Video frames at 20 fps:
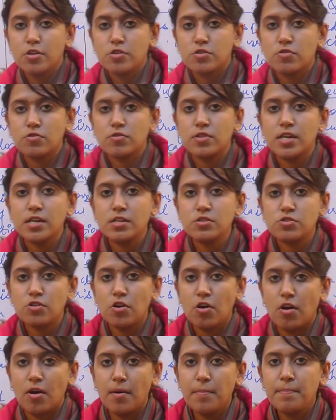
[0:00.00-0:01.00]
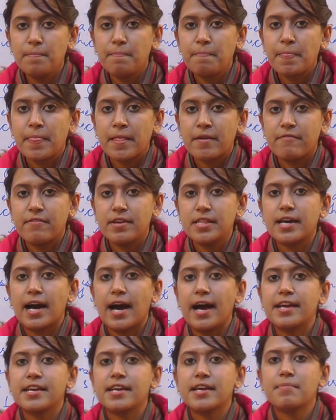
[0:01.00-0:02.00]
So the job with
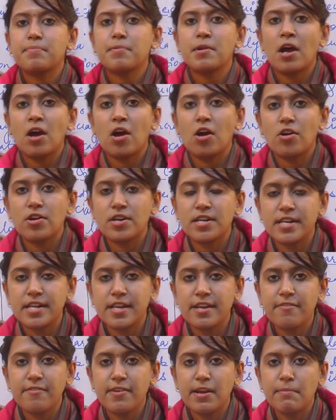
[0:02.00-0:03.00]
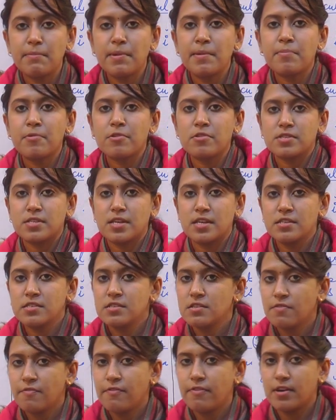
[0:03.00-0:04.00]
higher priority will be
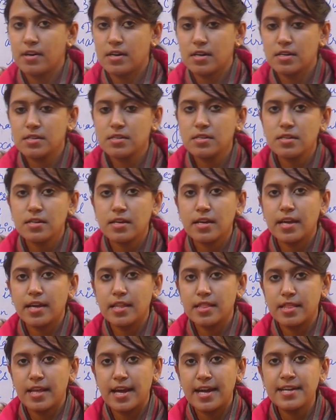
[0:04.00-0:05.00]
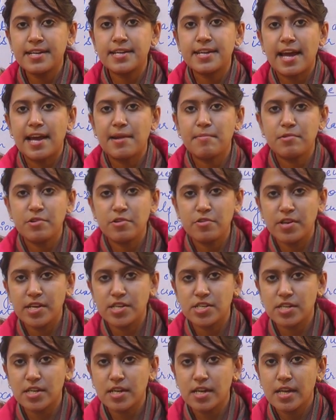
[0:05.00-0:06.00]
processed first in that time
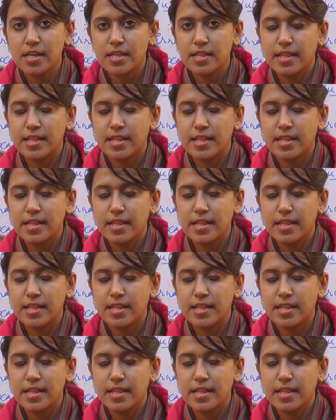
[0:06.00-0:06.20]
duration,